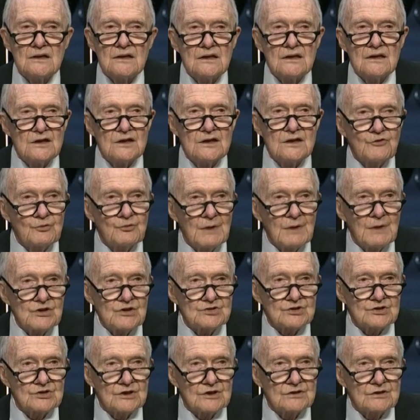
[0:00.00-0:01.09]

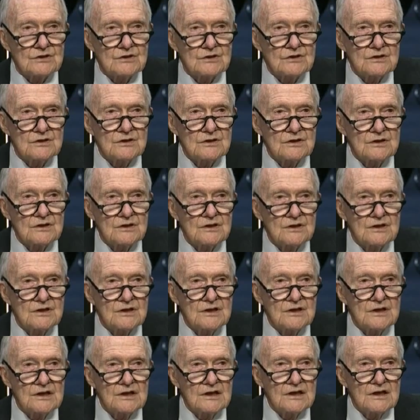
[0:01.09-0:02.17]
information.
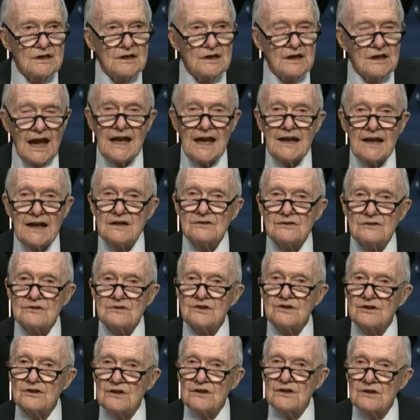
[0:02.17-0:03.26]
And
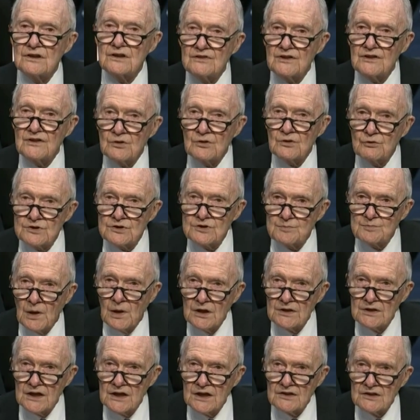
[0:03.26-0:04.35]
they're
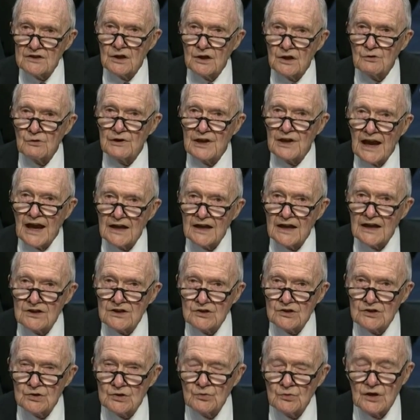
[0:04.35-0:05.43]
responding, they're reacting
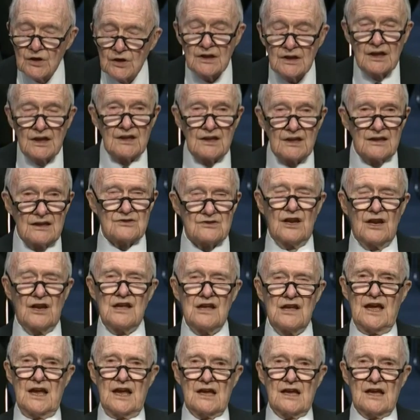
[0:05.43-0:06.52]
to it. It's not
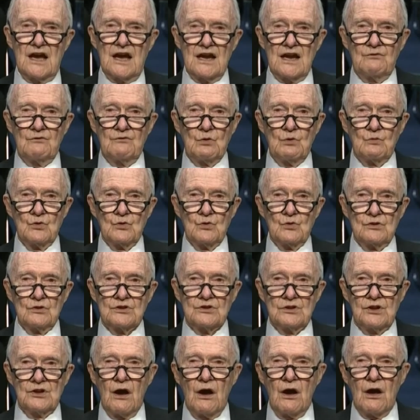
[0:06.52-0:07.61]
that kind of a world
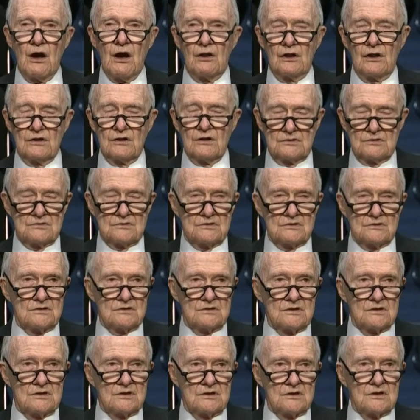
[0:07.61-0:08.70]
at all.
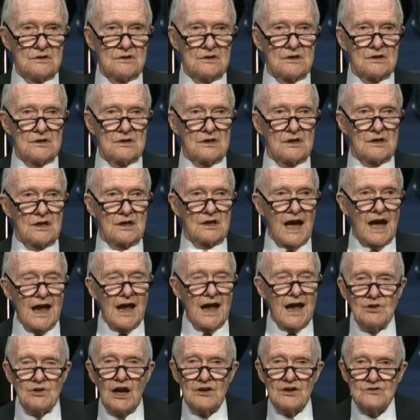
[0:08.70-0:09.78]

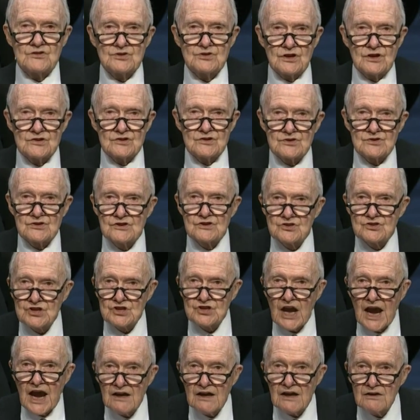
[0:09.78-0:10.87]
I'm not just
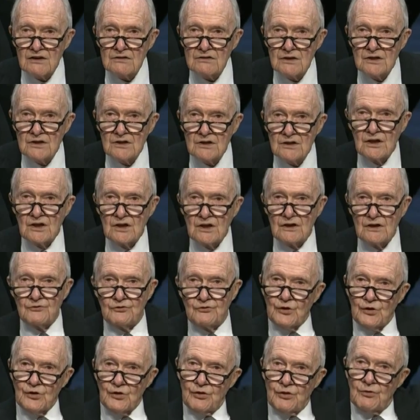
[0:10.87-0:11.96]
chattel
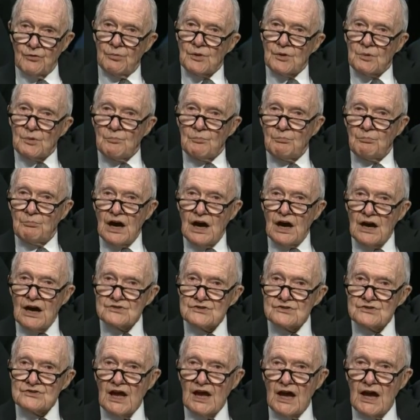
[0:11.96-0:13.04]
for the
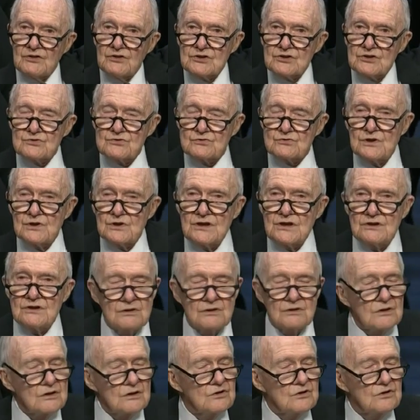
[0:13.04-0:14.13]
boss down the street
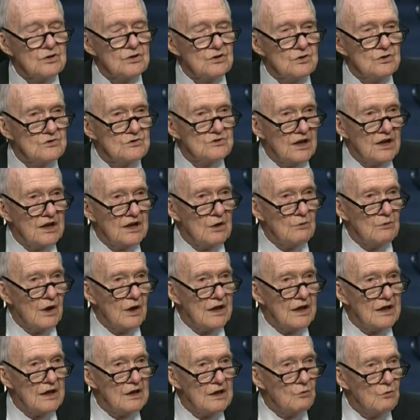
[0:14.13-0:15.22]
to use any
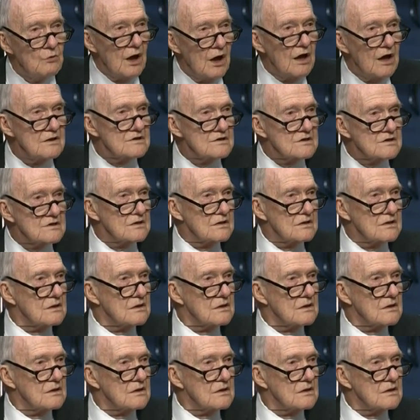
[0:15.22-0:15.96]
way he wants.